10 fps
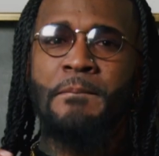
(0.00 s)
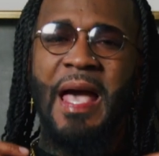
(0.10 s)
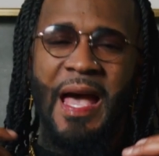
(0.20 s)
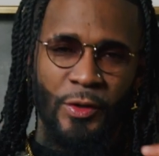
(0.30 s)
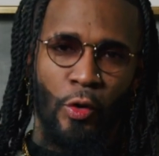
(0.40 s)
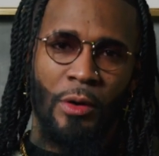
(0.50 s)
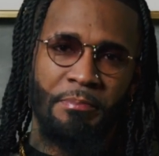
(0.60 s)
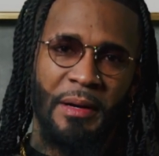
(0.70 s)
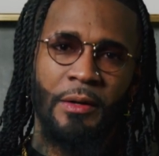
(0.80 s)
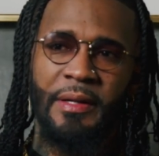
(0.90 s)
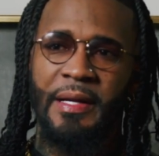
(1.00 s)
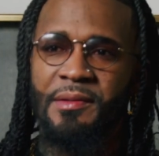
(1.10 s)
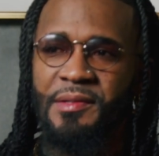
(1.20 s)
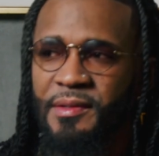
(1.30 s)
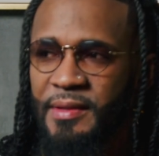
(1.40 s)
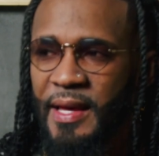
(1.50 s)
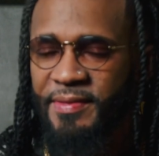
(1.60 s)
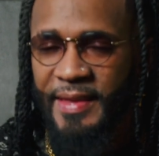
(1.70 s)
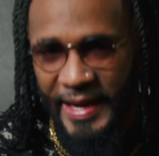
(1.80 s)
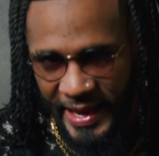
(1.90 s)
and or burdens that
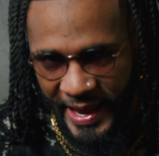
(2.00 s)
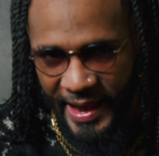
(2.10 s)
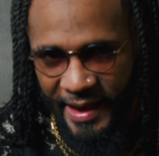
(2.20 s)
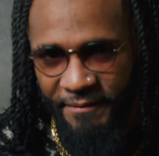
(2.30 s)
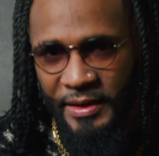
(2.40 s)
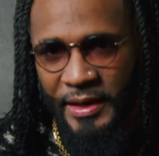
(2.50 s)
they have